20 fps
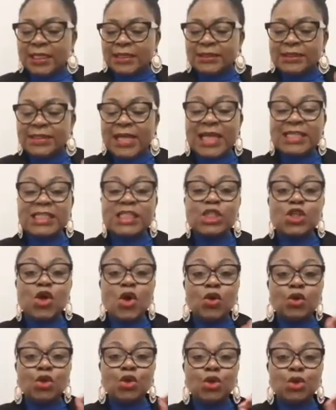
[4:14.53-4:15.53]
That
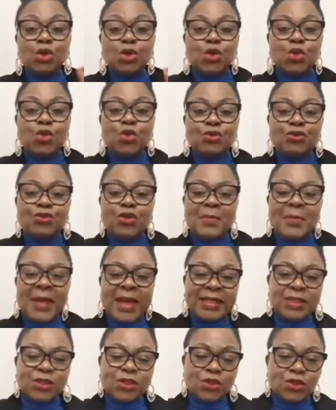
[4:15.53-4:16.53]
song, Juju, from
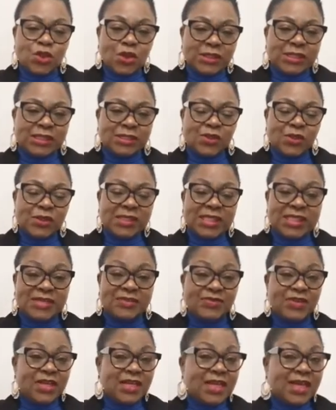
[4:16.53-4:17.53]
my daughter
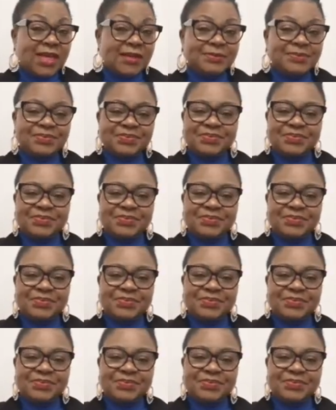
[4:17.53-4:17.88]
Divina,